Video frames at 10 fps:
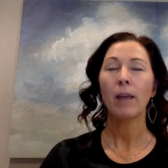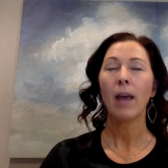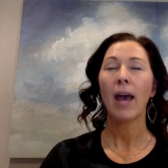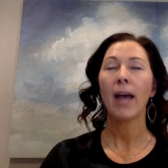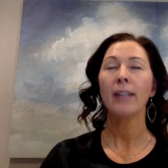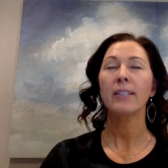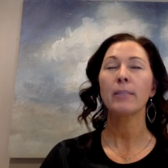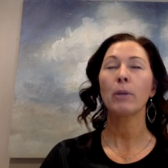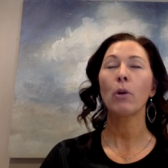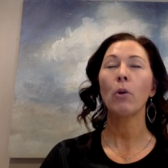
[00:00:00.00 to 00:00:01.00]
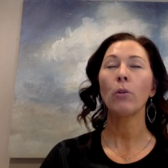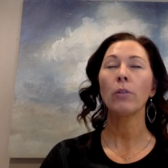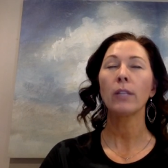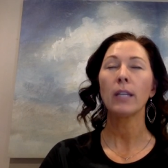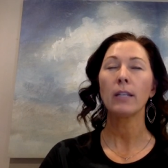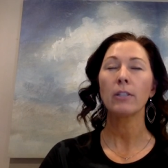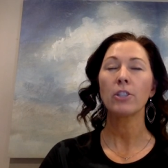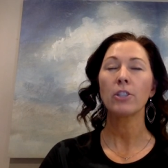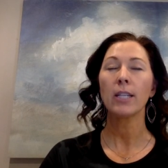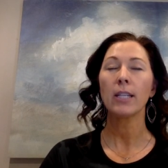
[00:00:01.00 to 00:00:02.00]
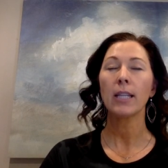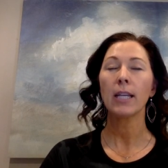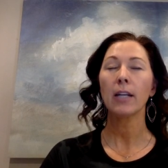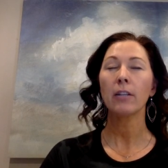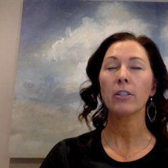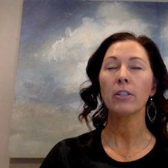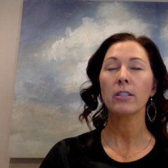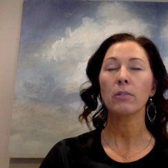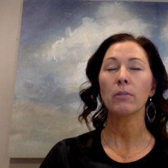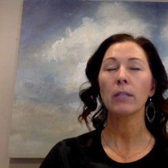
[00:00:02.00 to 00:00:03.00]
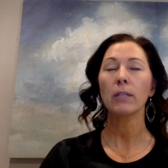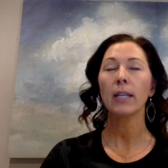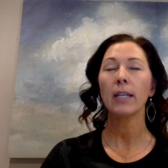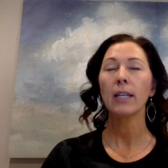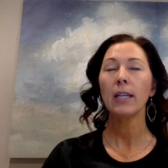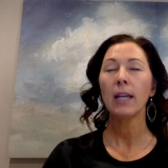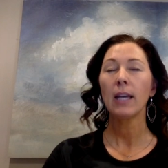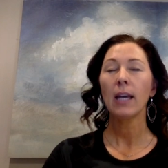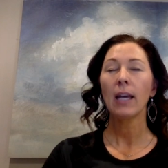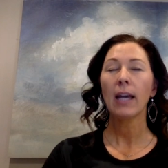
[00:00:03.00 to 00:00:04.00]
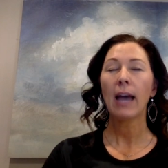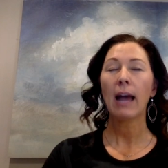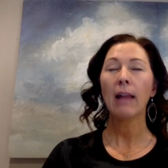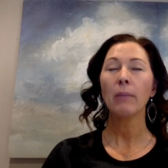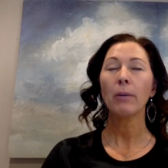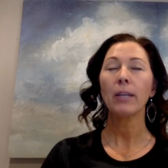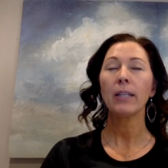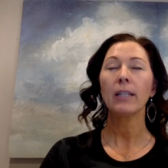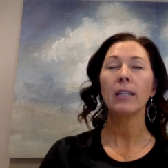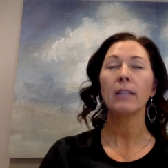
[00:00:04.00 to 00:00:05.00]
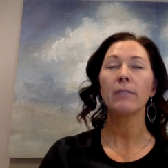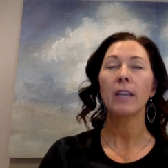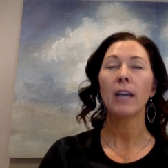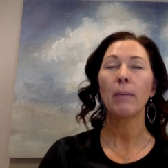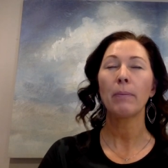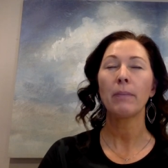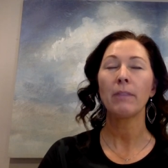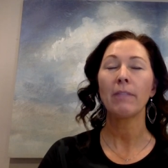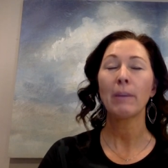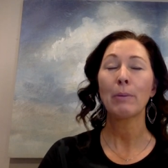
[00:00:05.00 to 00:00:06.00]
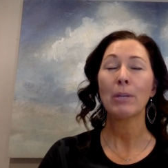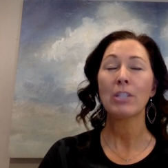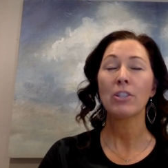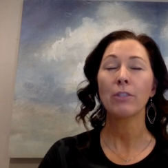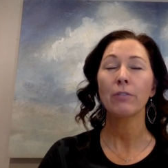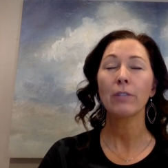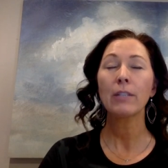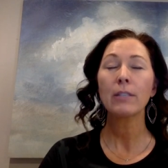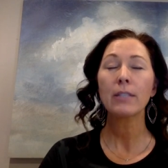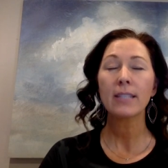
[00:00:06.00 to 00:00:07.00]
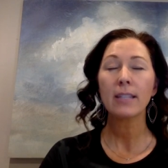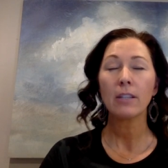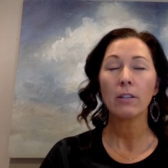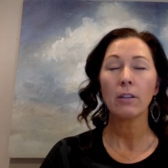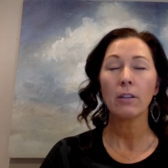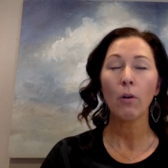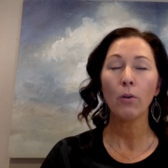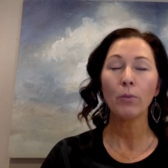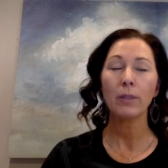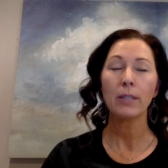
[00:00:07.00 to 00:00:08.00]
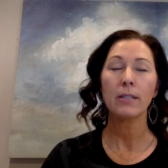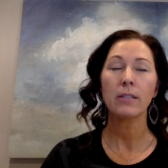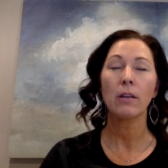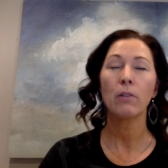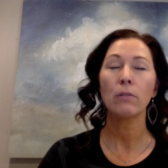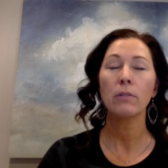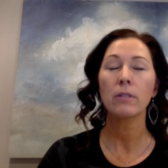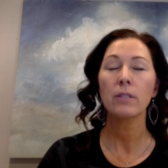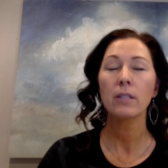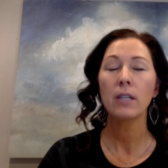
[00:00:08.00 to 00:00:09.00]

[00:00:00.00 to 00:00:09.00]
Add some golden energy in there just to really calibrate and lift up the vibrational frequency that you can hold with these tones.